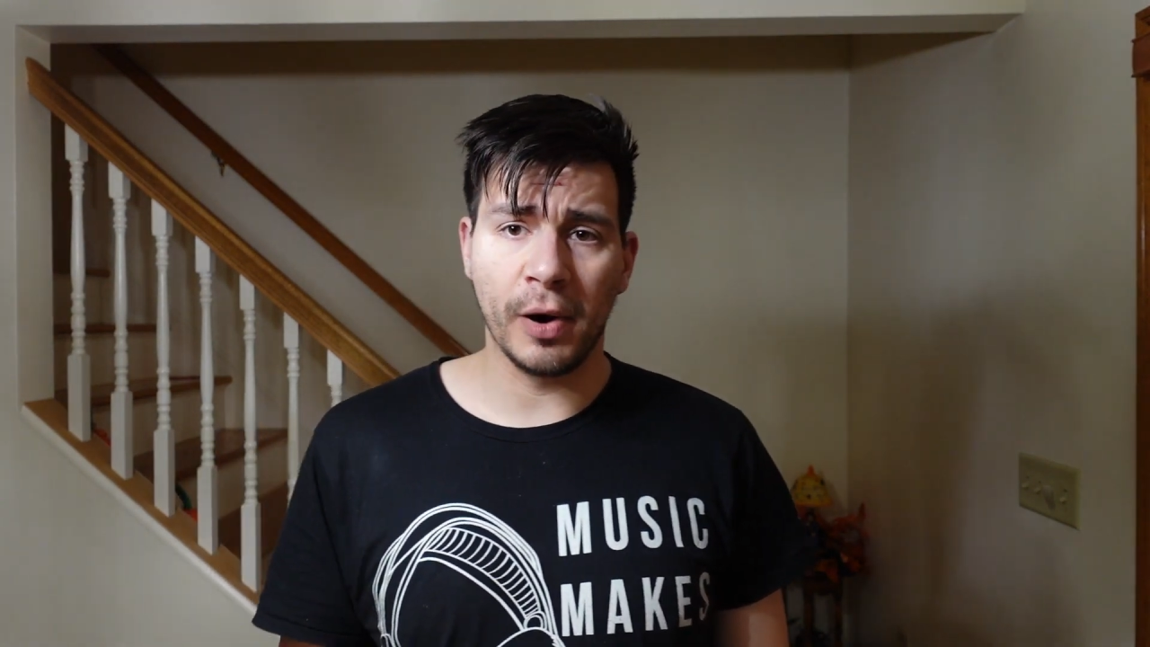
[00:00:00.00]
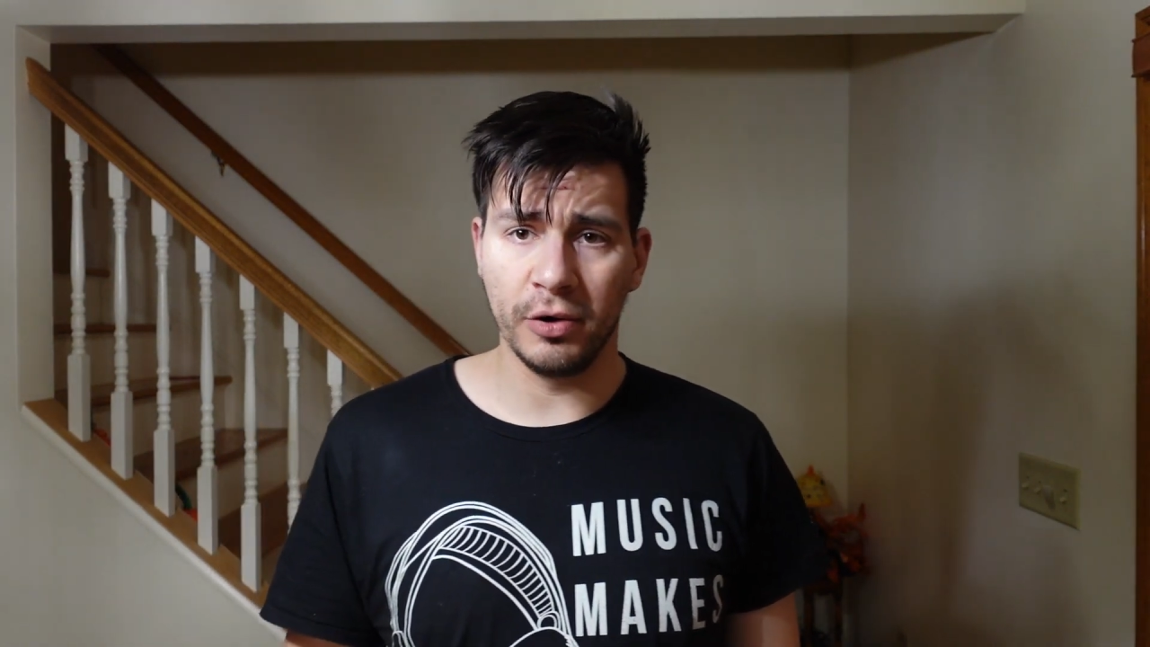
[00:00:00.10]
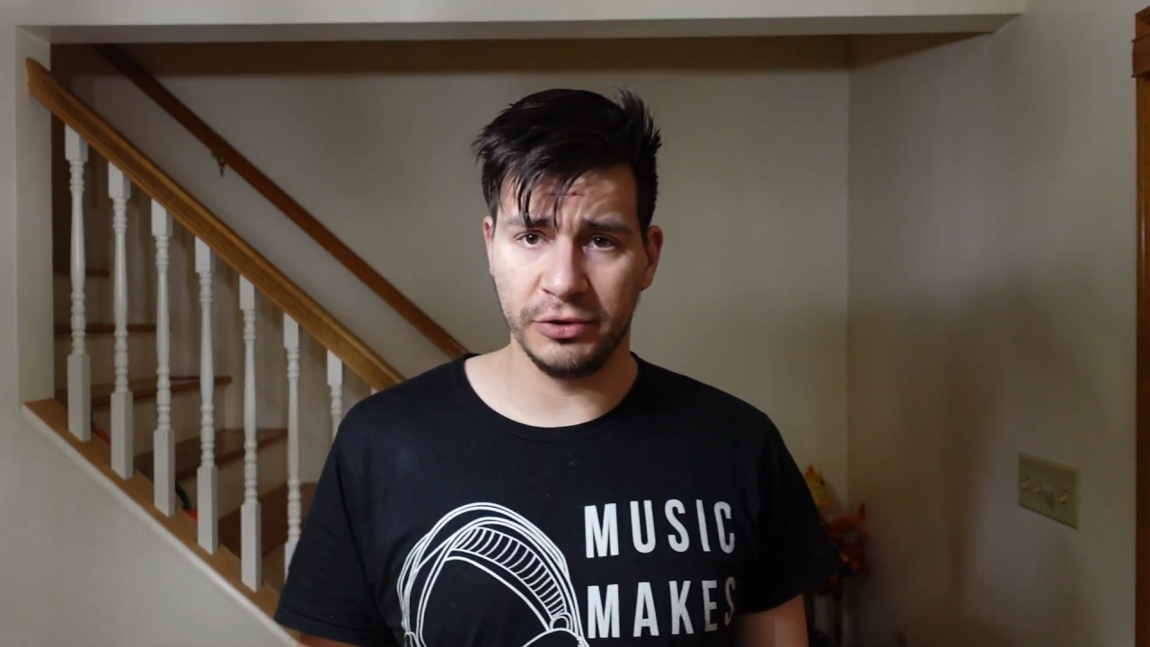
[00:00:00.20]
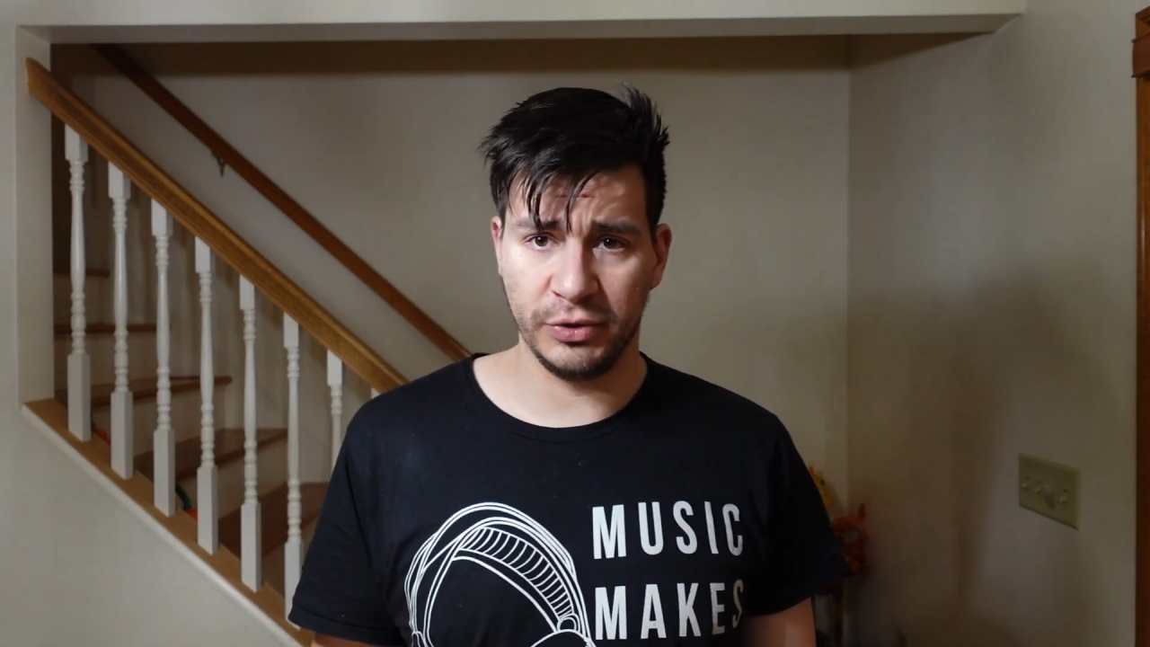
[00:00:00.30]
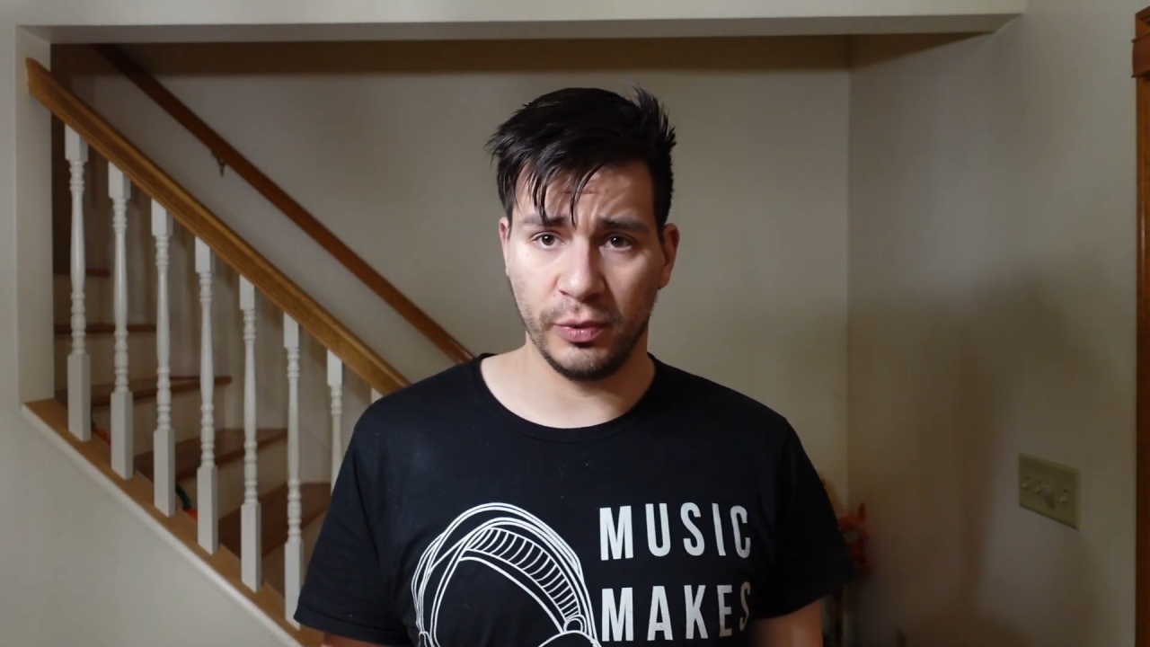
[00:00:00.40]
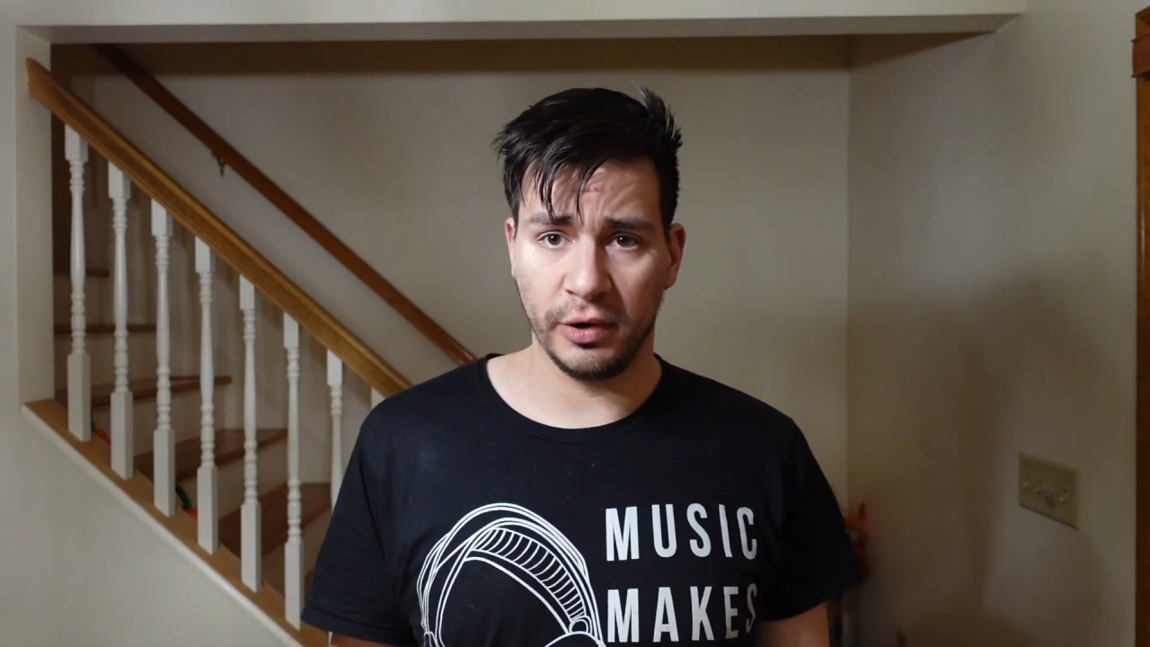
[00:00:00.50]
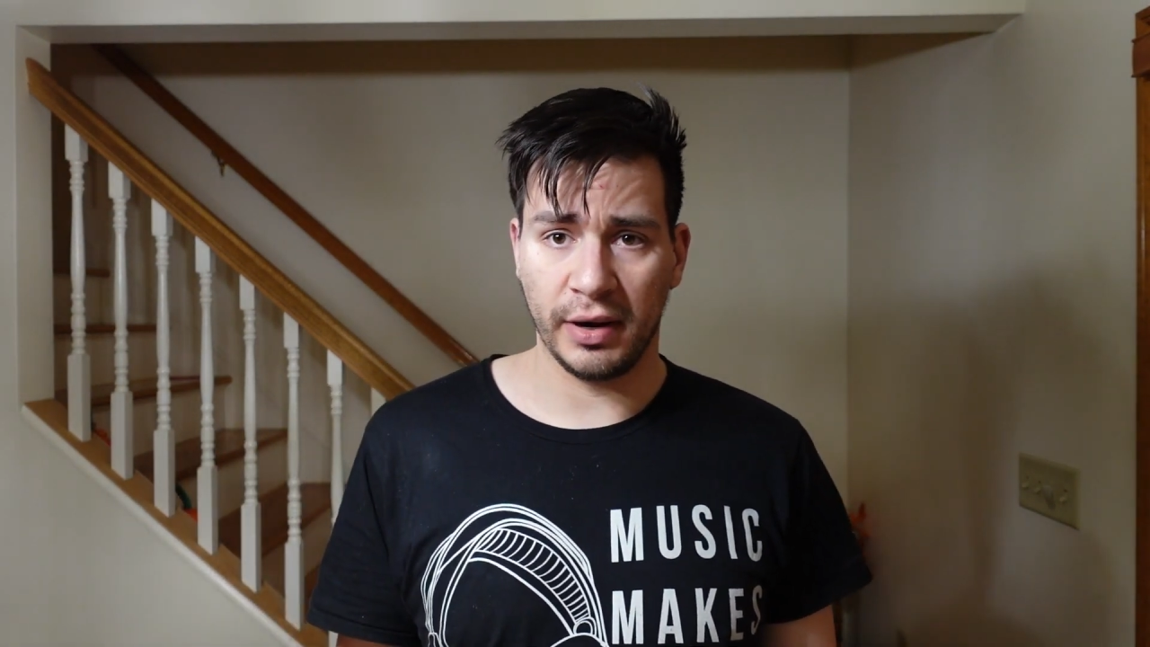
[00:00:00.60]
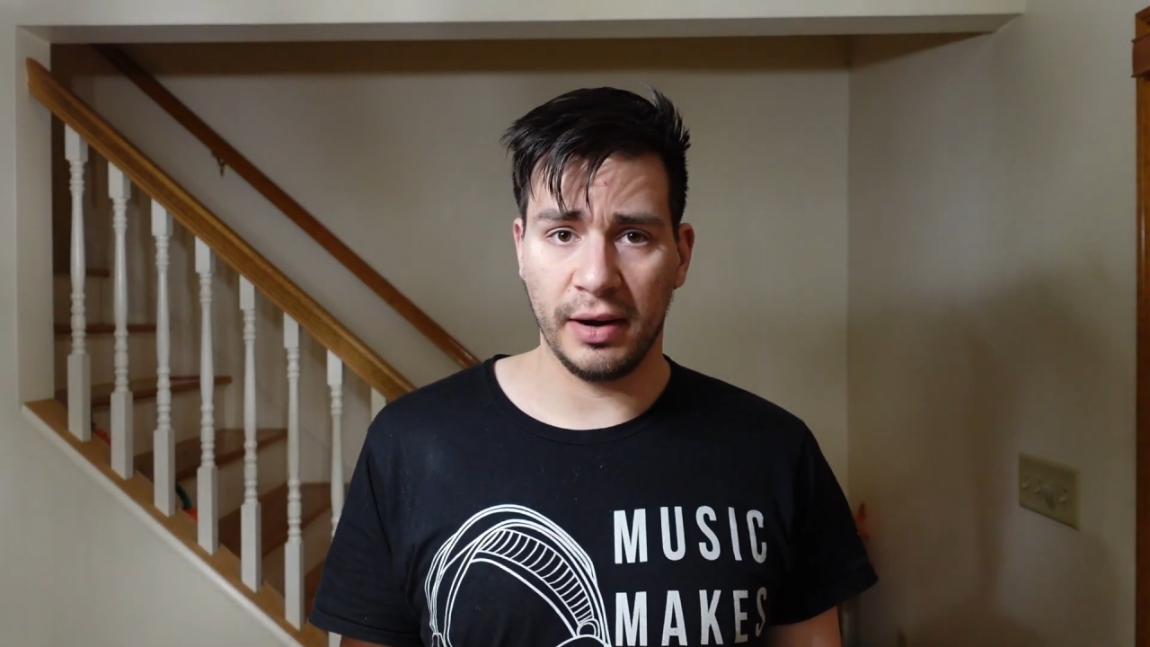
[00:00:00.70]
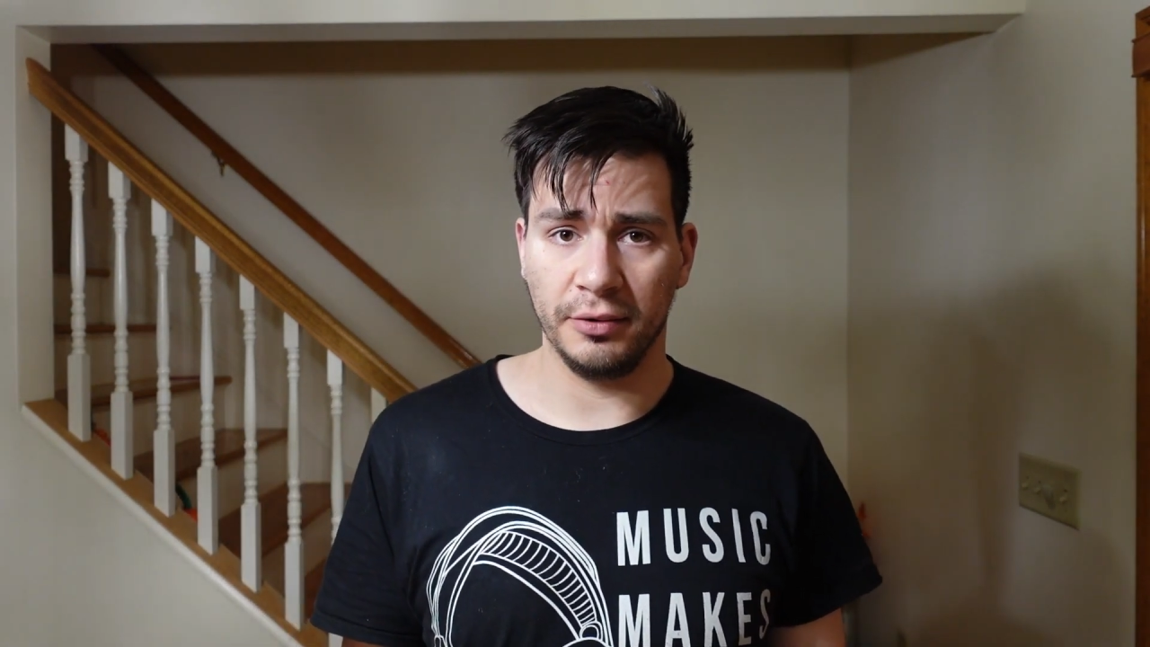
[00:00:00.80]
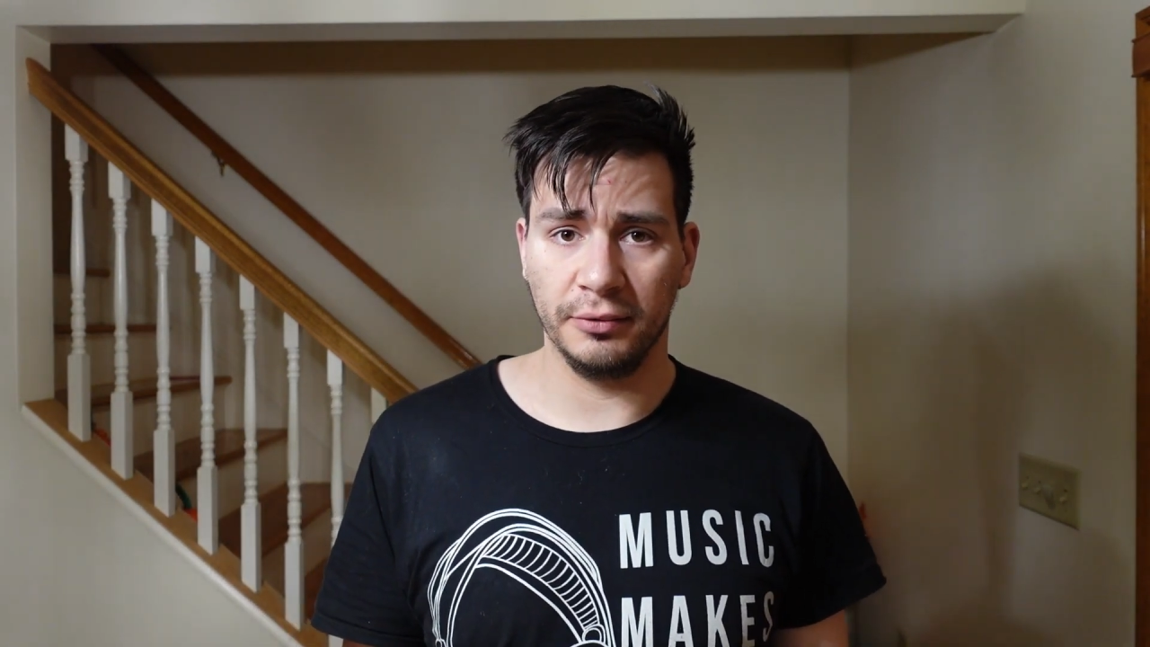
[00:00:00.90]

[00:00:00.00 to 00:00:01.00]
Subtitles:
post-workout.